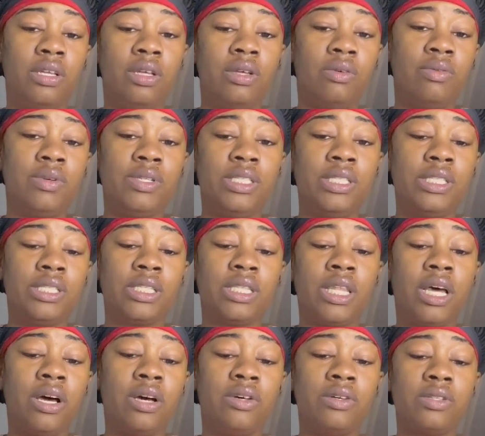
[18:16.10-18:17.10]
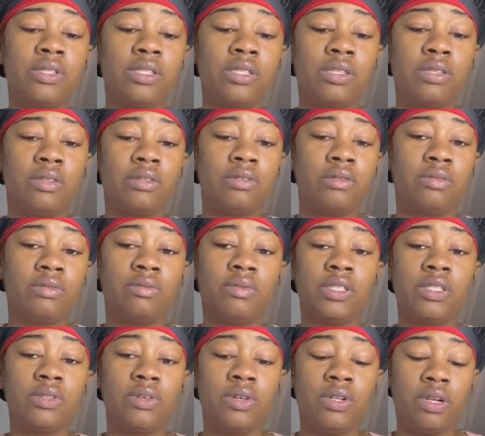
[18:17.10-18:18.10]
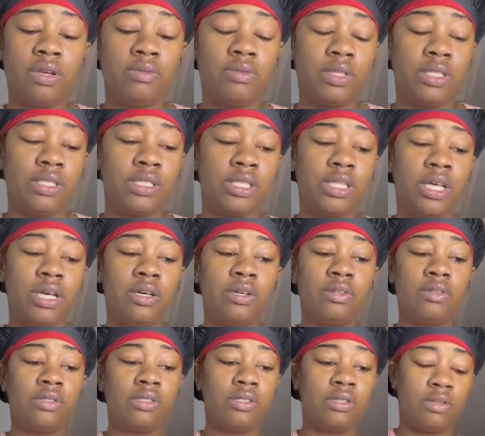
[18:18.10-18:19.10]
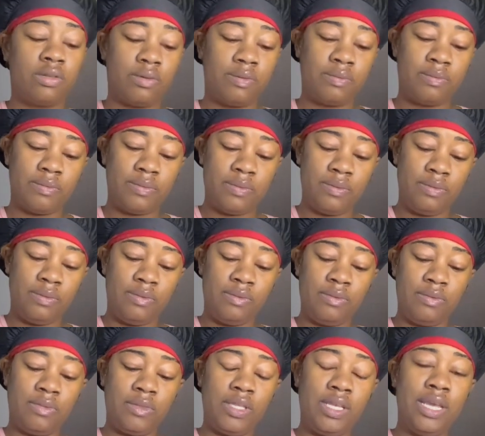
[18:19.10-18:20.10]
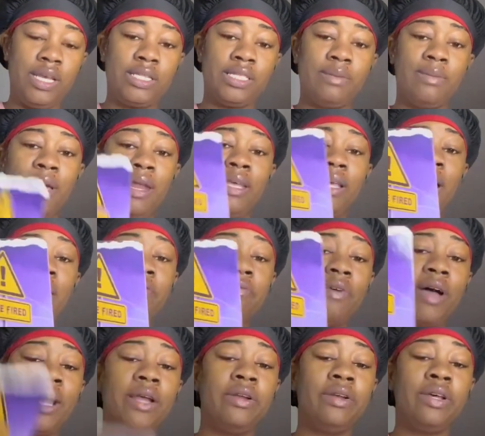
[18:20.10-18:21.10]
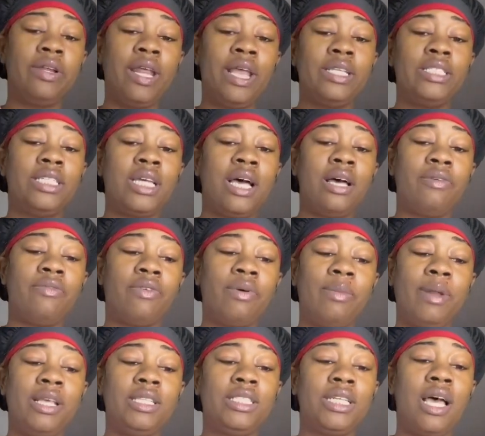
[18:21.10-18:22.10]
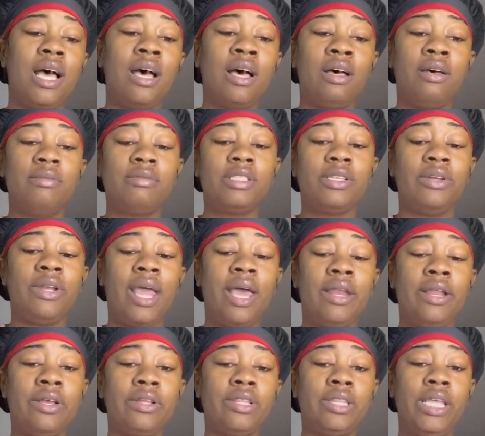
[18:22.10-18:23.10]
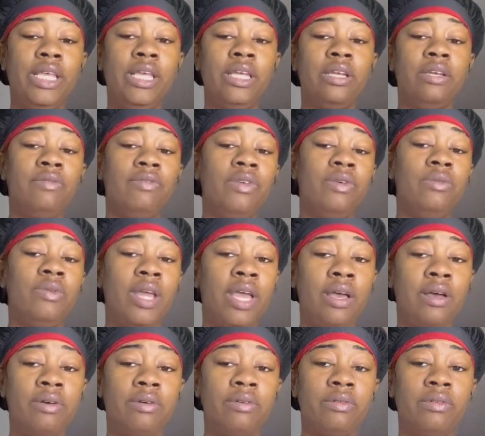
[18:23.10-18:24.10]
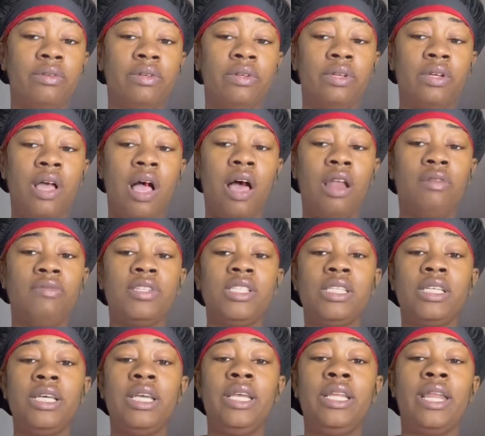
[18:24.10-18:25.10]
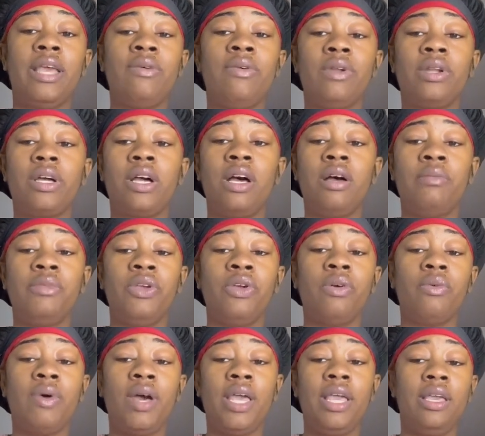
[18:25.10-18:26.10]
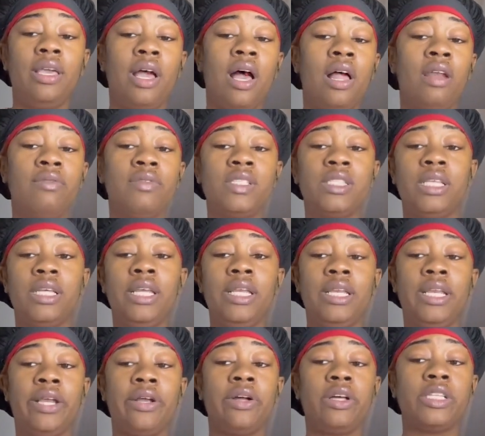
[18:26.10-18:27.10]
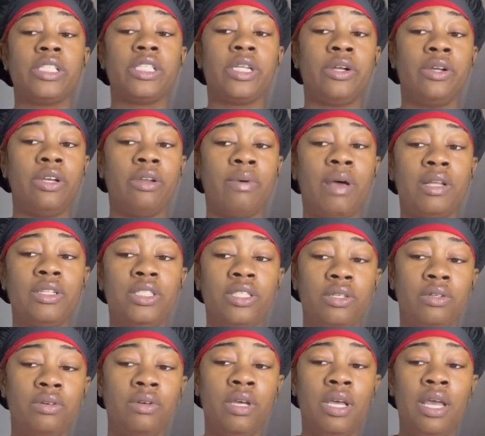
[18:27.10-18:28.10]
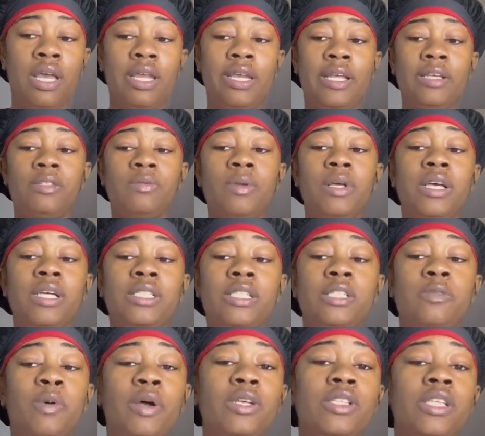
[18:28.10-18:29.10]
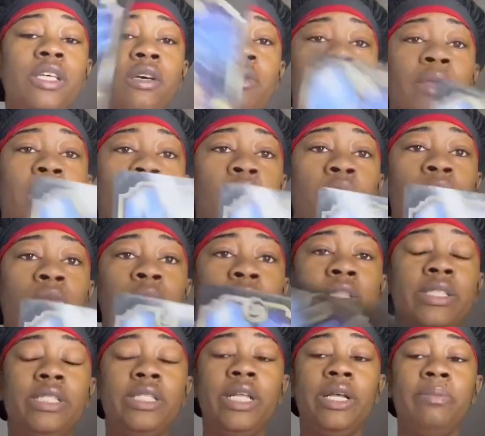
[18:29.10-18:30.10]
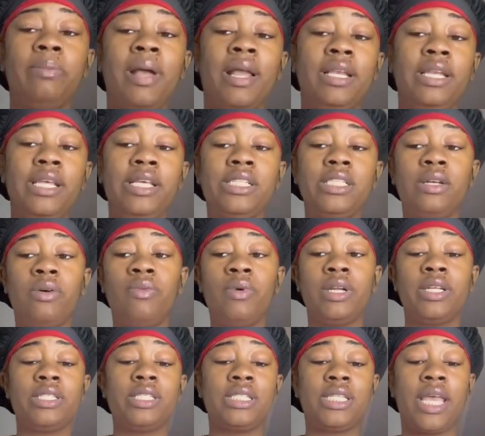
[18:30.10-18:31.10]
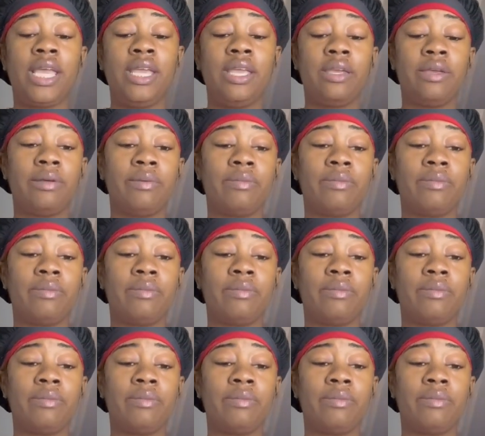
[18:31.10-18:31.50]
What's his thoughts? What's going on with his thoughts? Yeah, somebody got fired from their job. So now they're thinking of you now. All of a sudden, they want to come your way. All of a sudden, they're concerned about you. That's because this person could be homeless. They might need somewhere to stay.